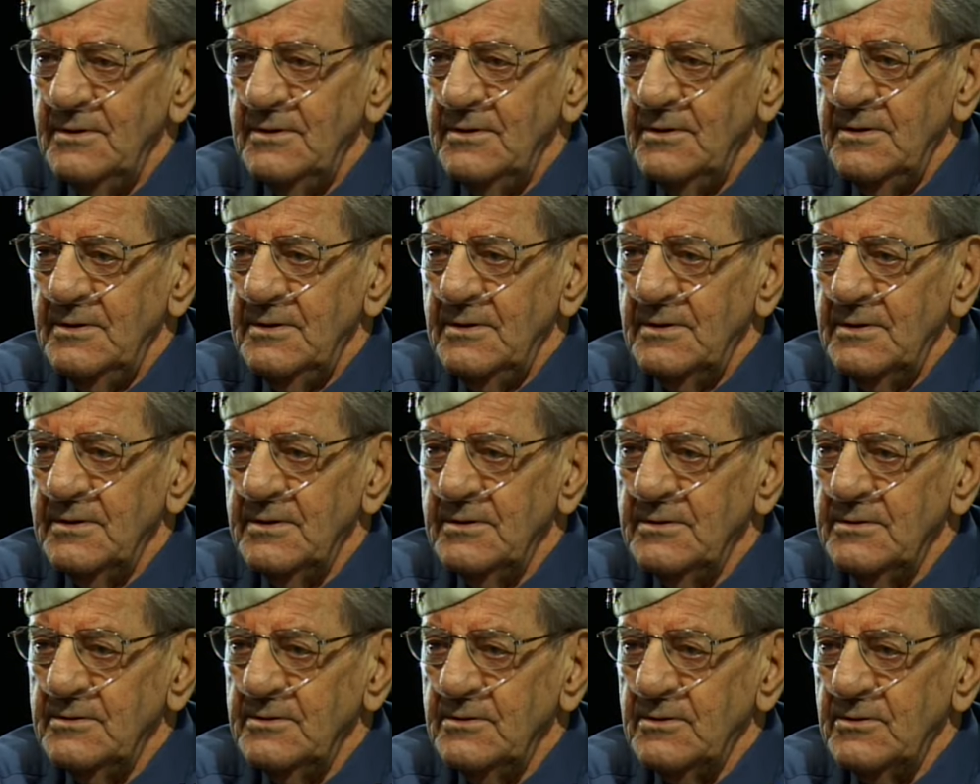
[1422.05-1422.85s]
You know,
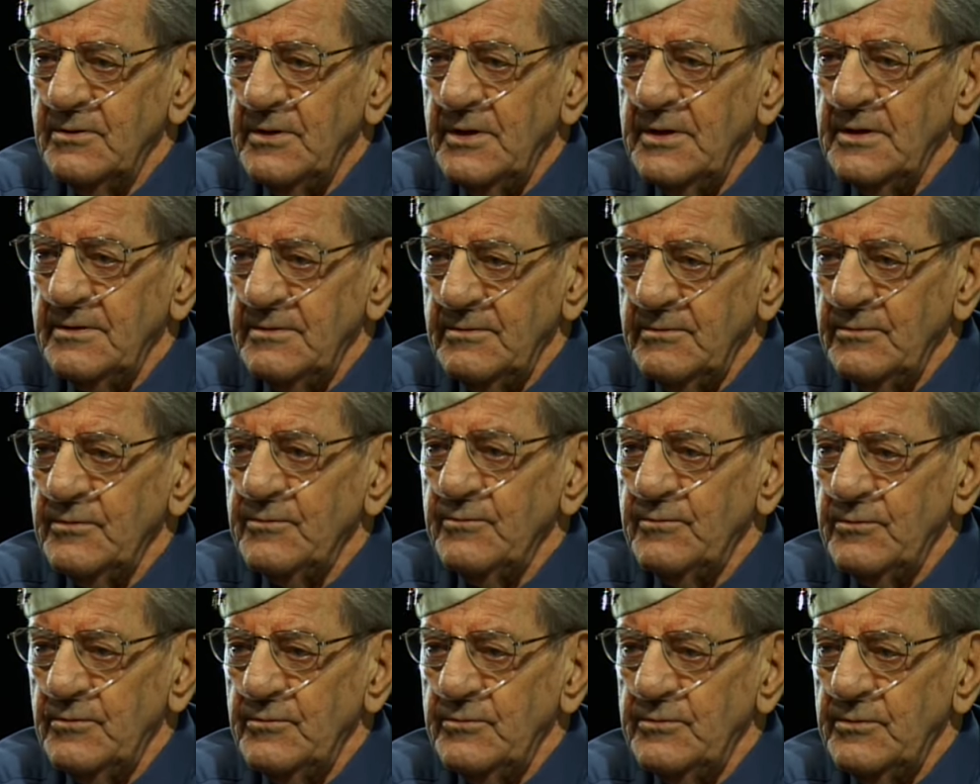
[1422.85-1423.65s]
they, uh,
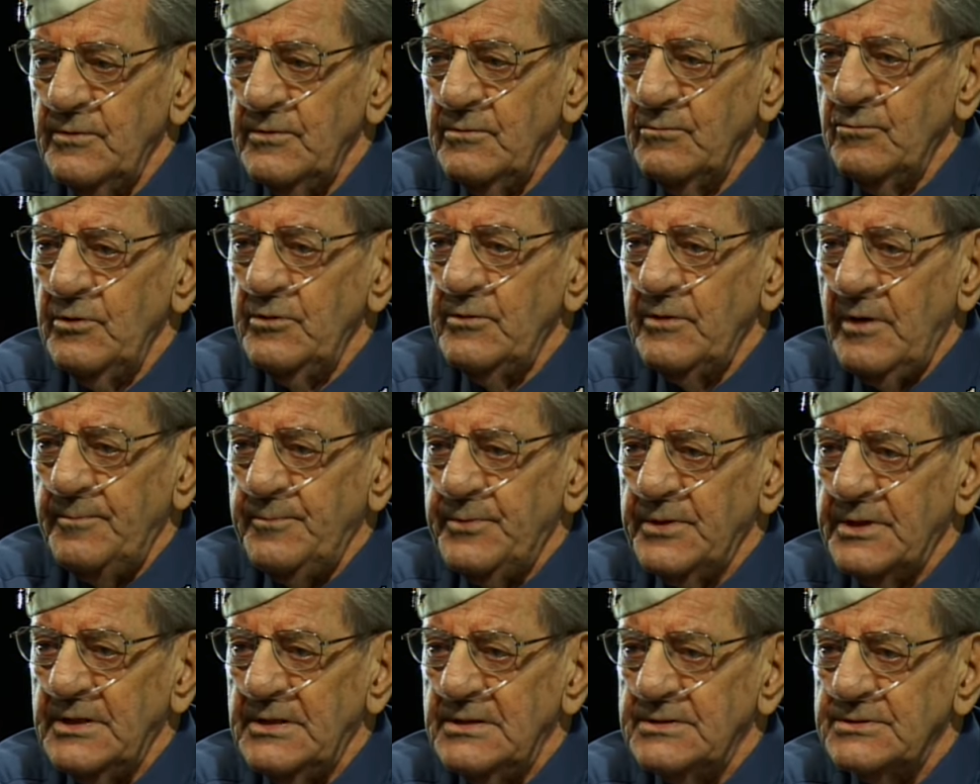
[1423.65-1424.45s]
we're up against
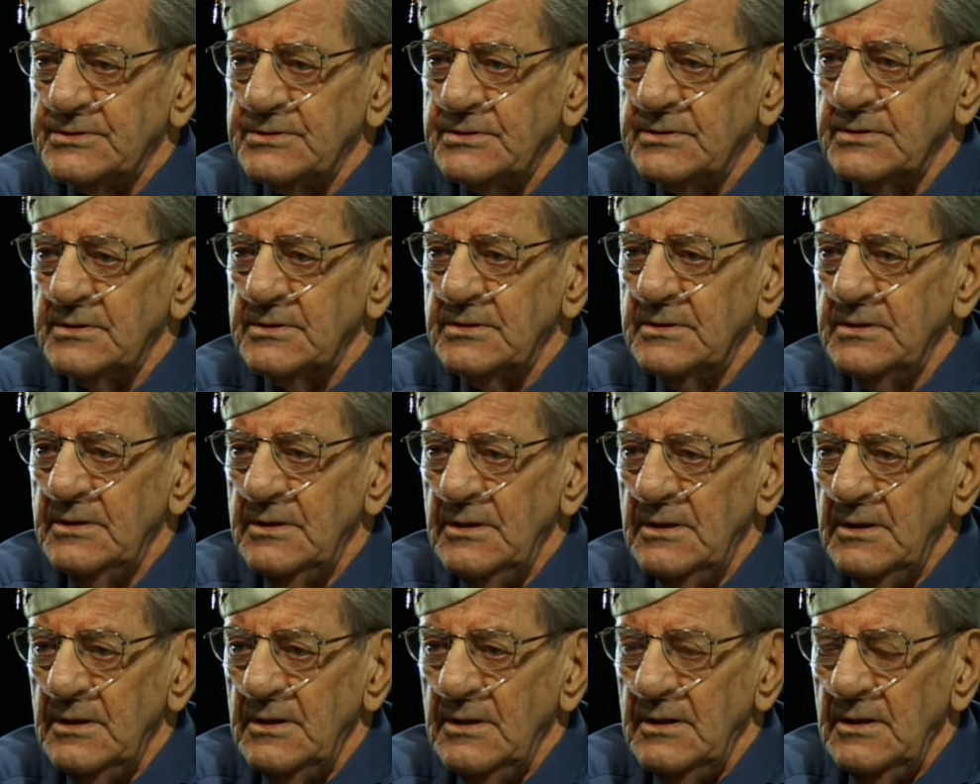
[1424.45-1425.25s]
uh,
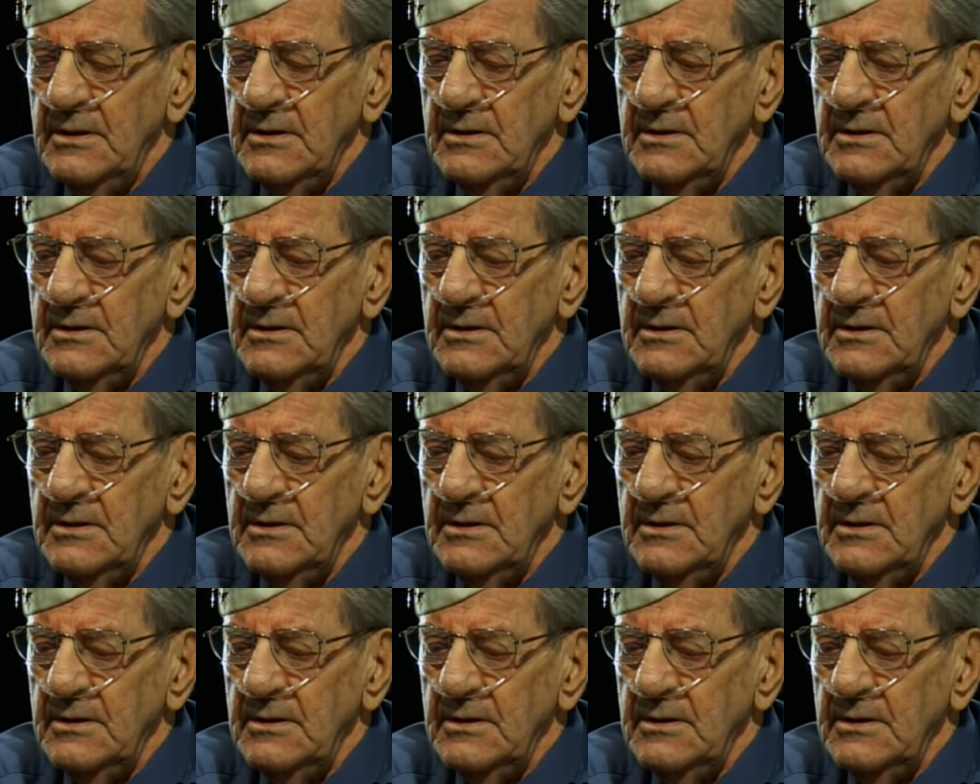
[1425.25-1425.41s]
uh